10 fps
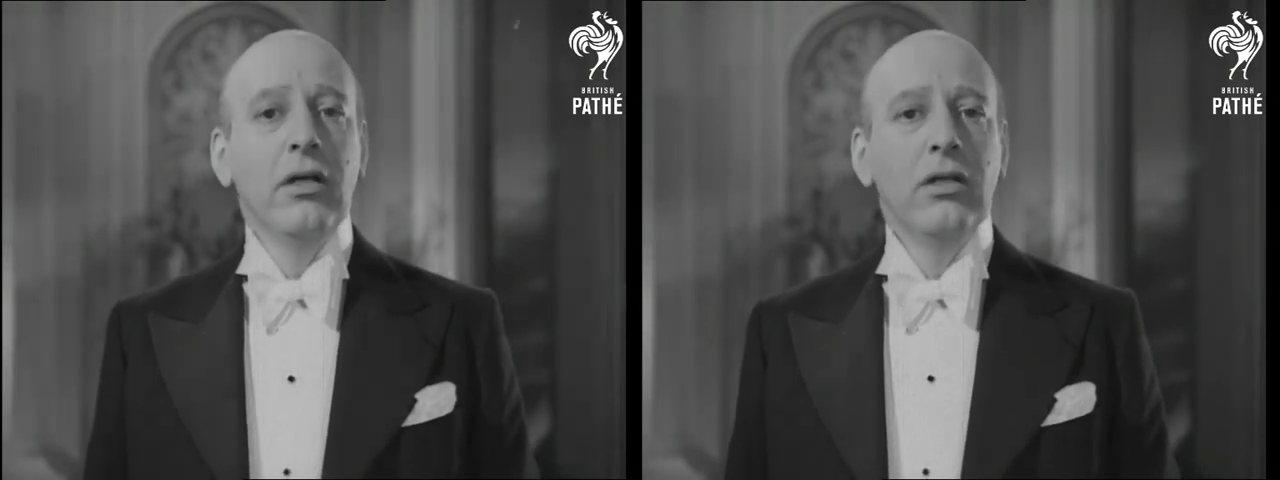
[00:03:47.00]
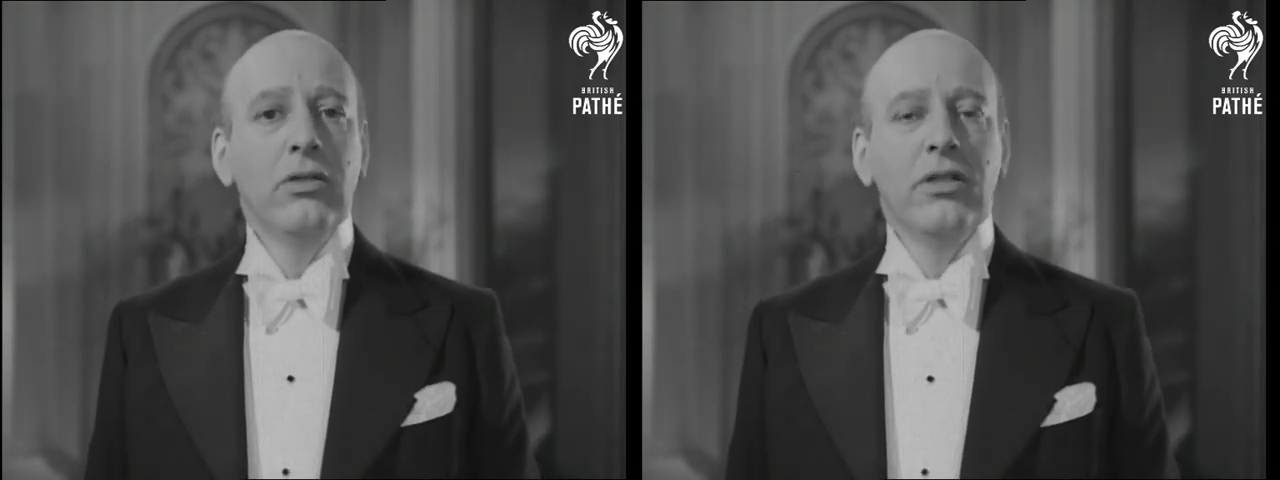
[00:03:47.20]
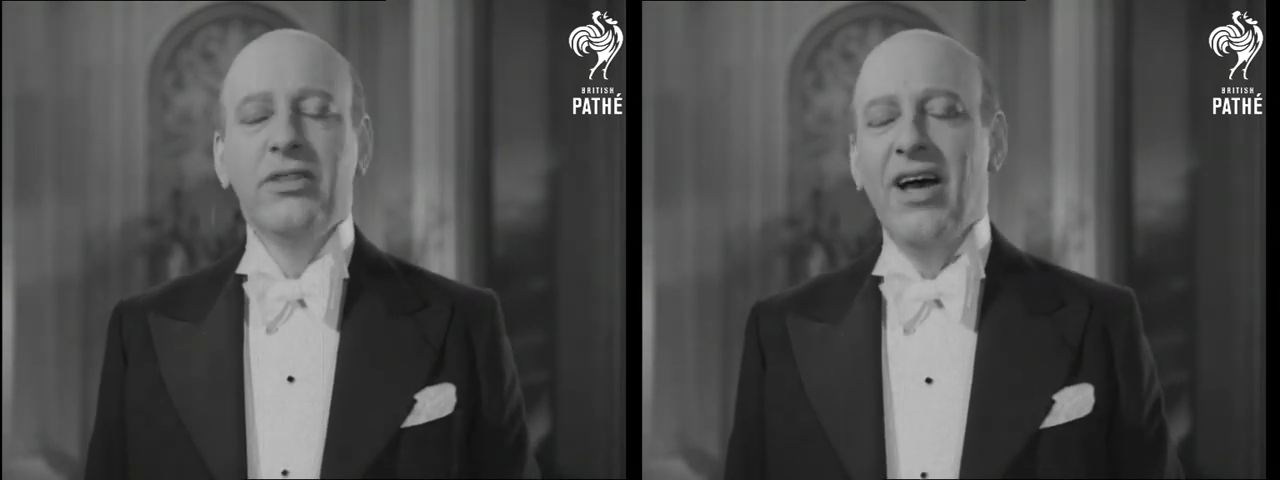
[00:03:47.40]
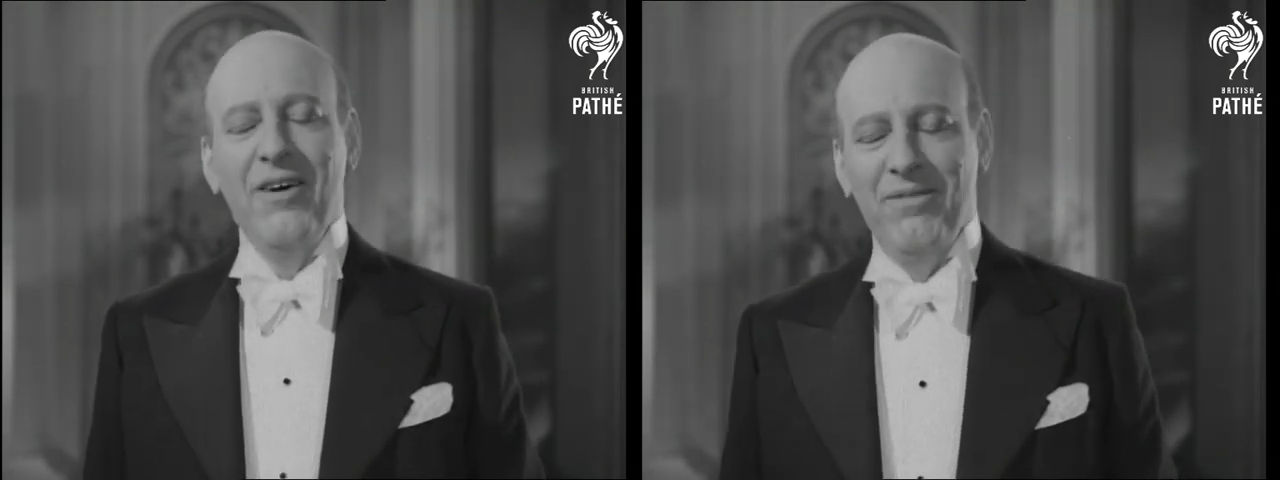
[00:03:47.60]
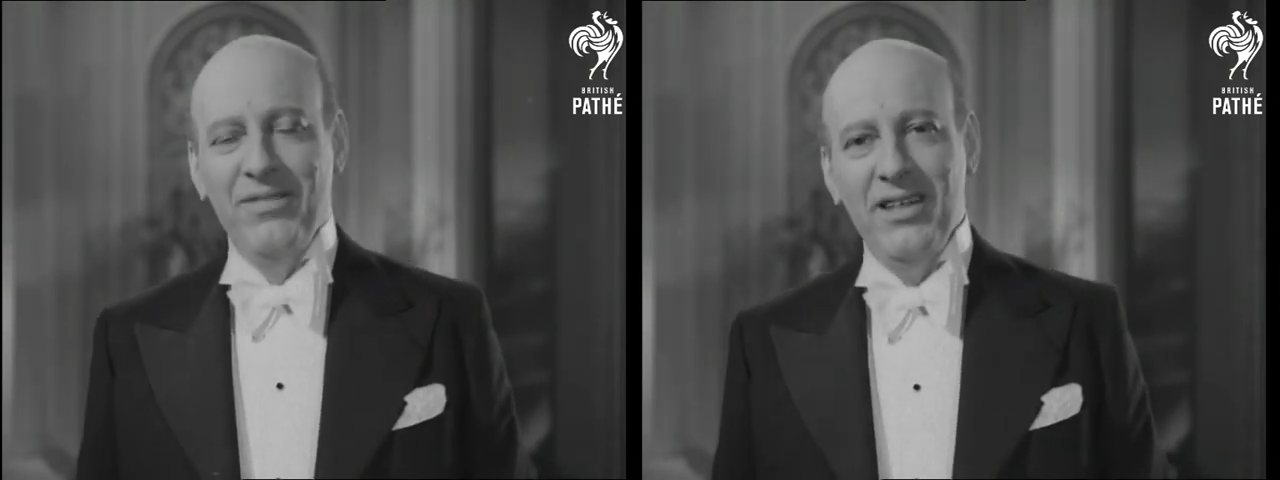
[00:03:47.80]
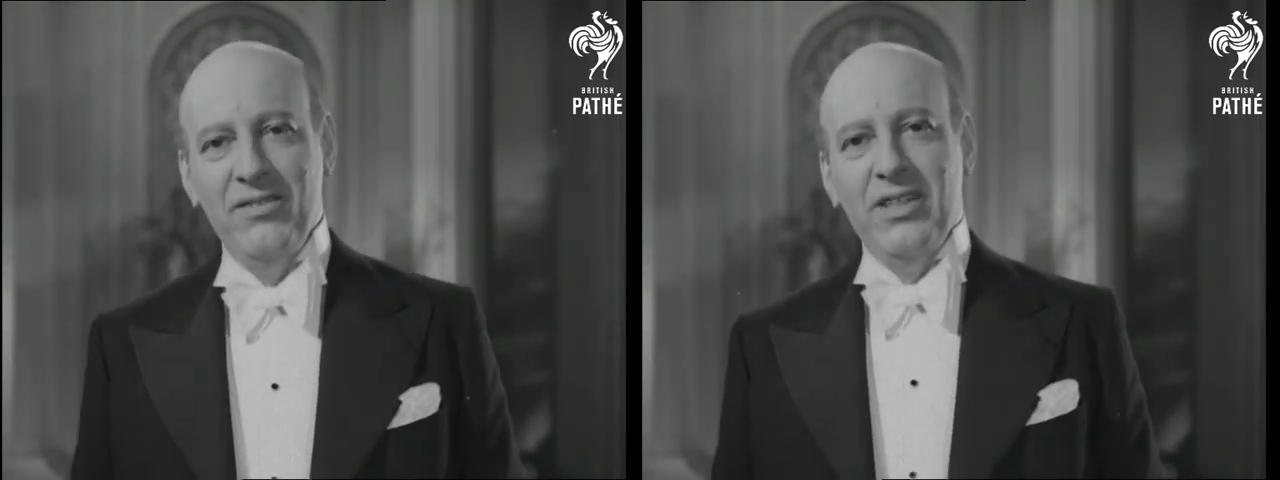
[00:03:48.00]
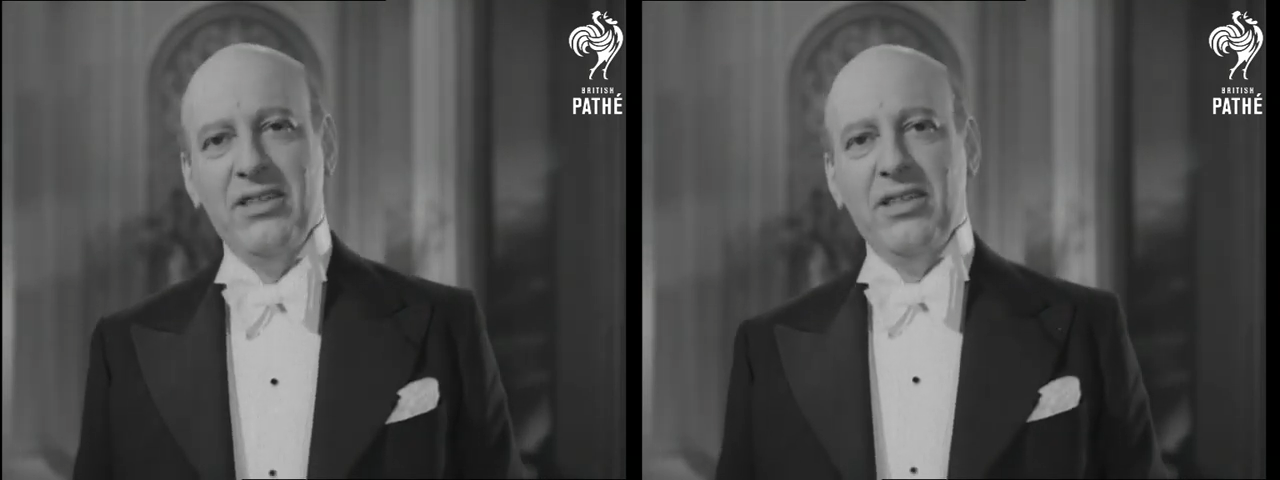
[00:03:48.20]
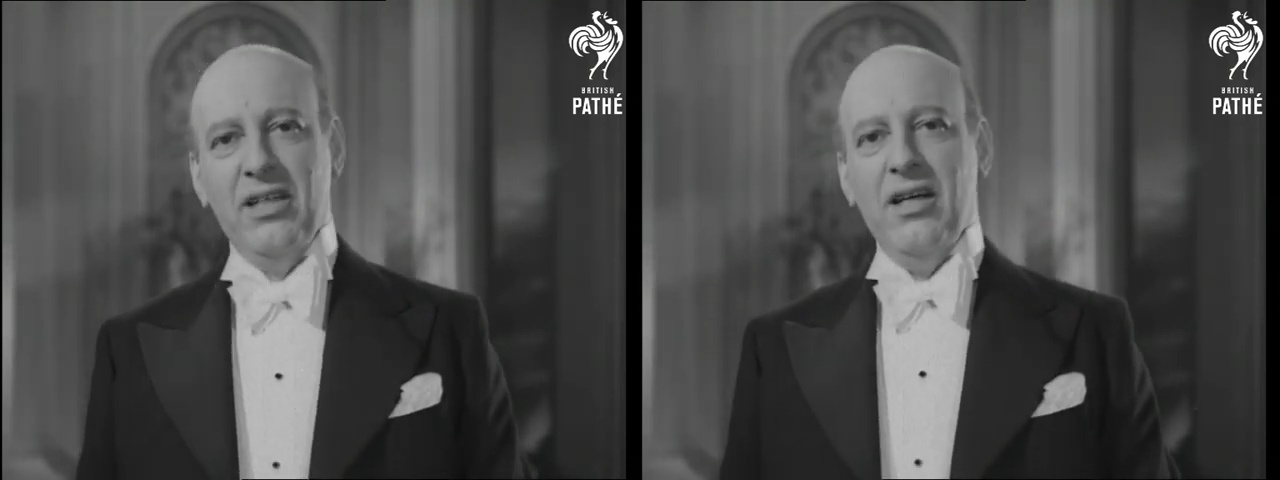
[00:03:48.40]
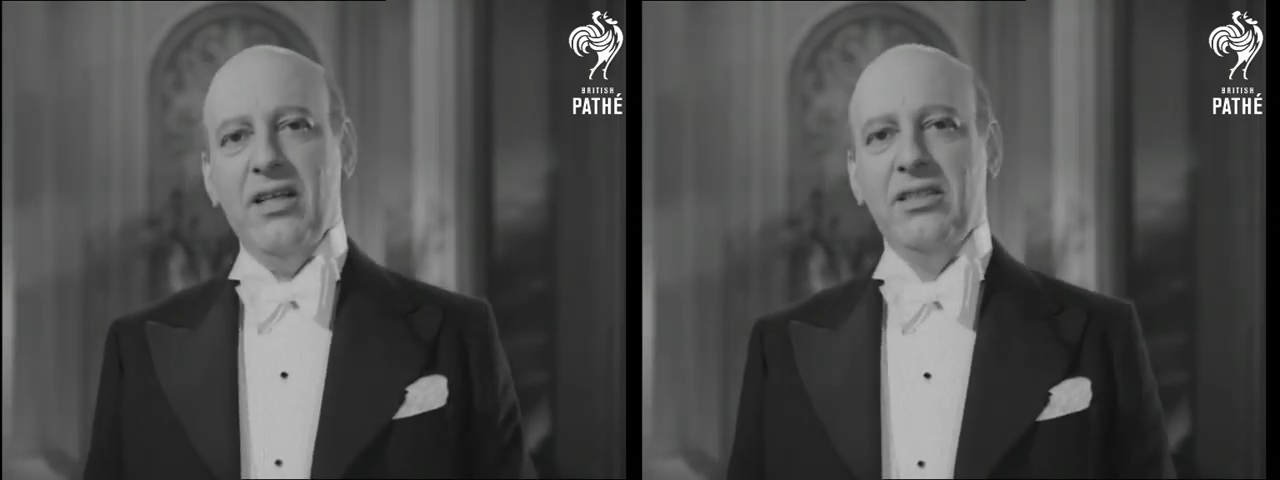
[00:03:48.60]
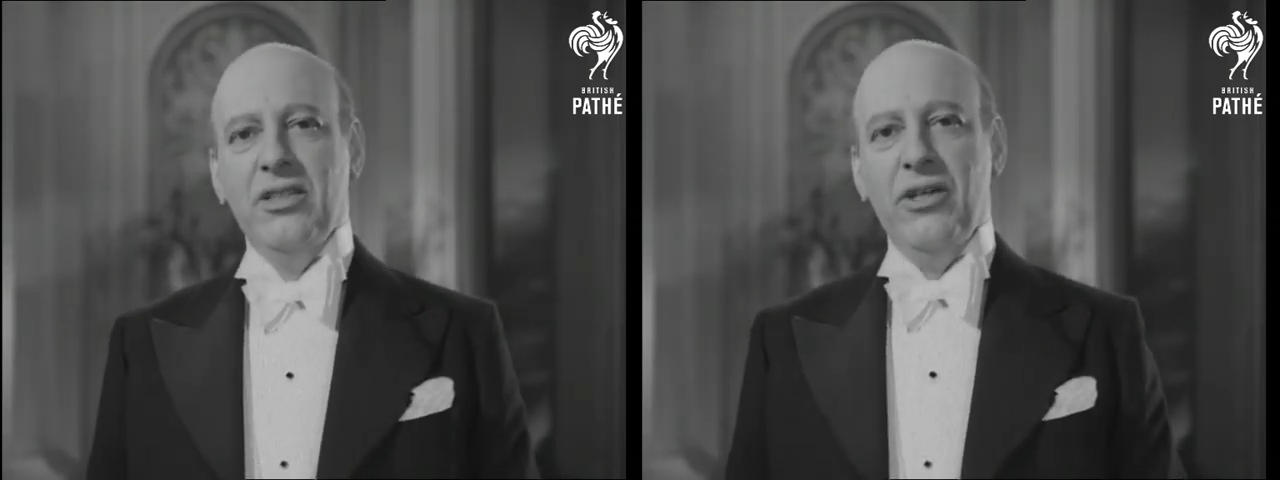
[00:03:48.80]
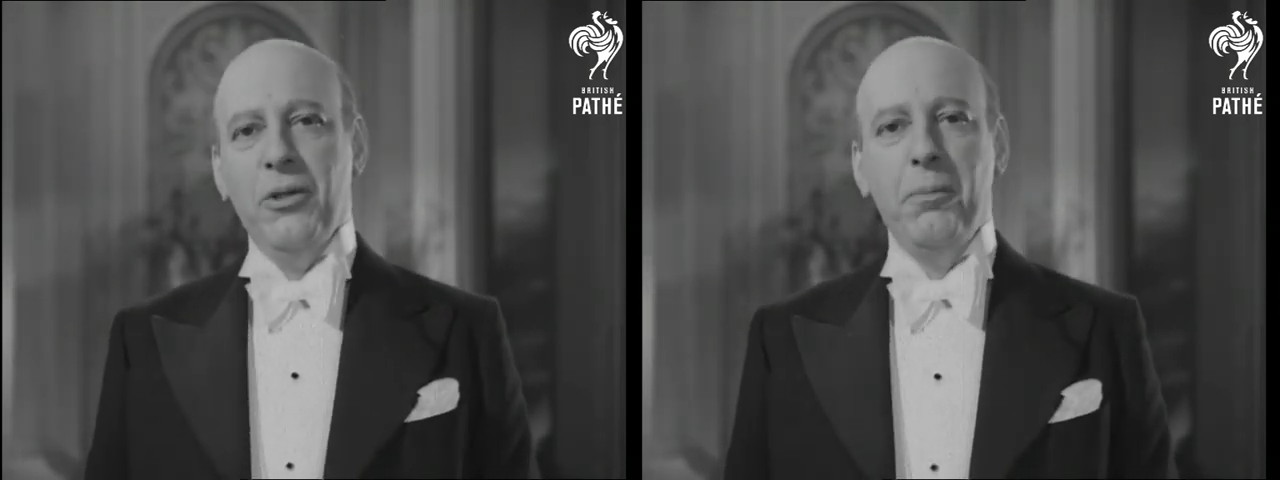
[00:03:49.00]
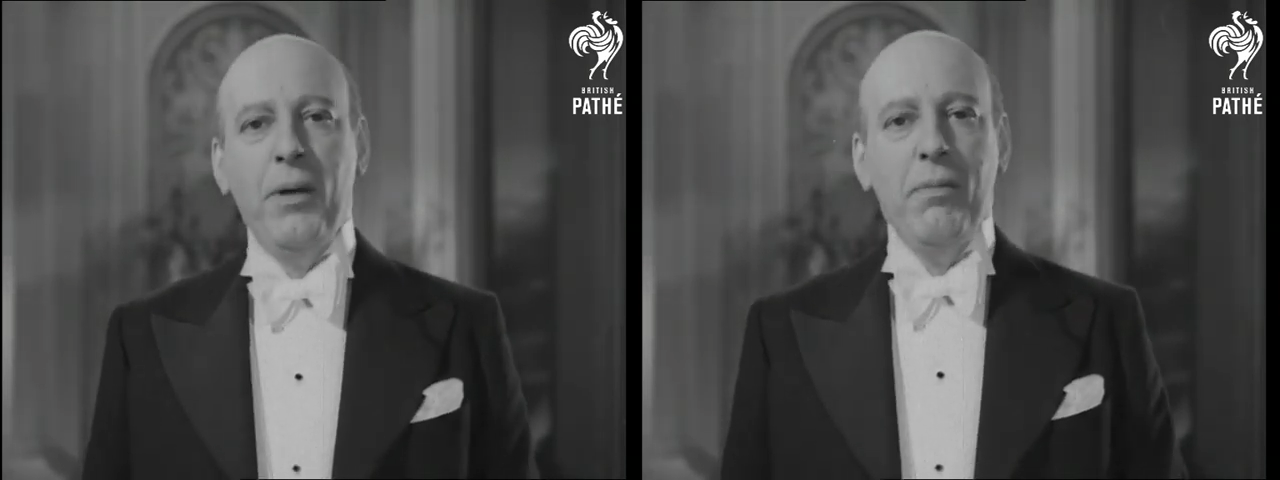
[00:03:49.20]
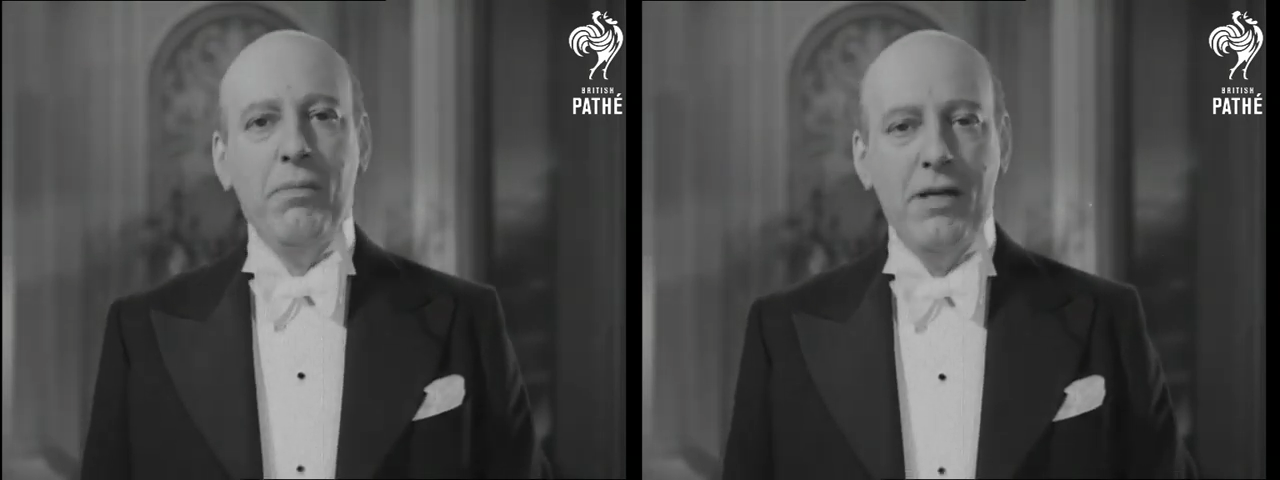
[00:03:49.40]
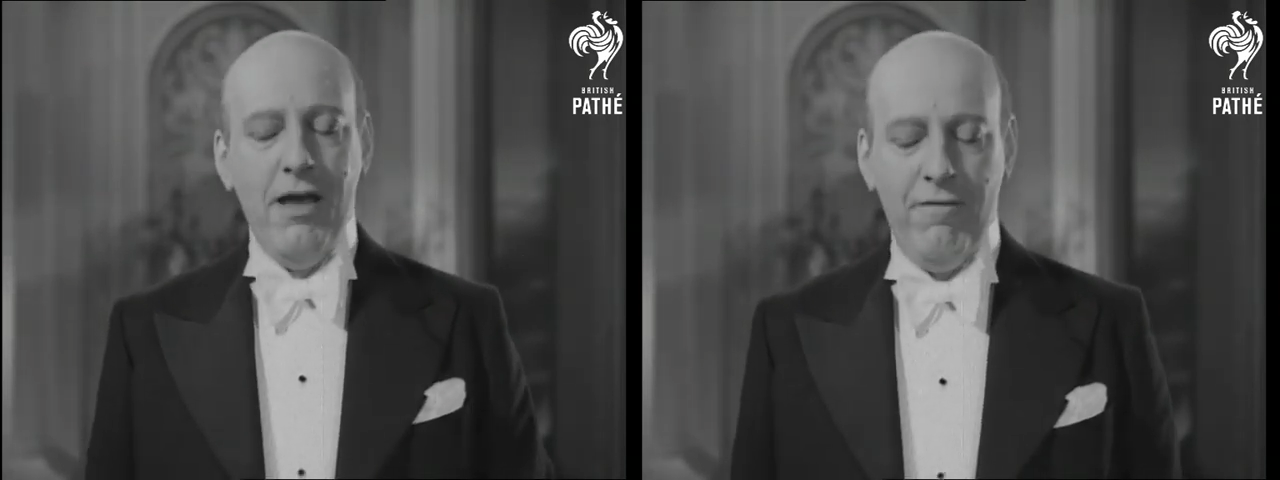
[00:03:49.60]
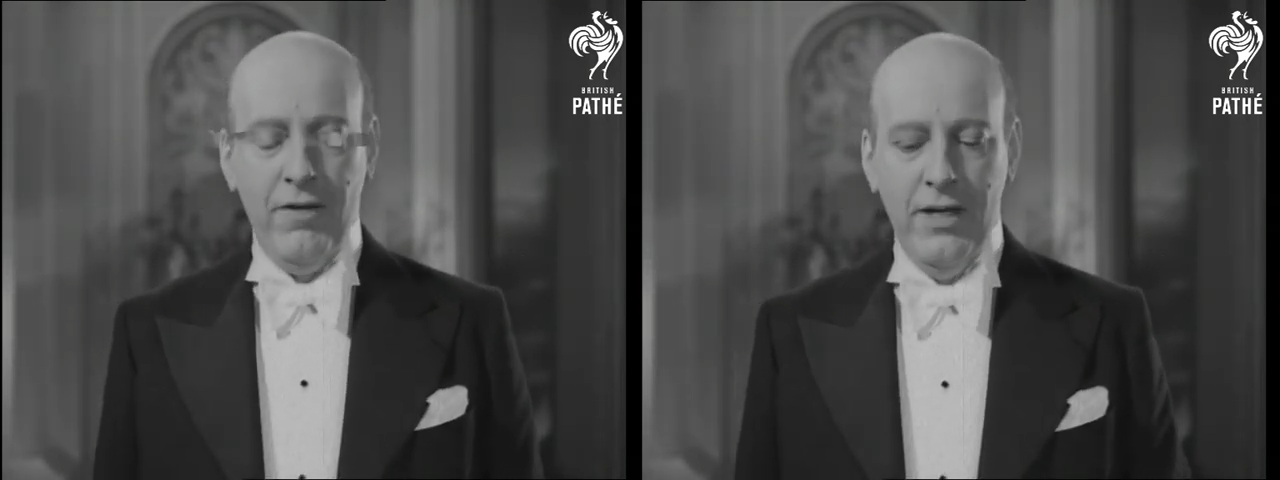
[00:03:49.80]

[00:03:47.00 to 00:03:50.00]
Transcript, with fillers: He says, no, never touched cigar, cigarette, or pipe in my life.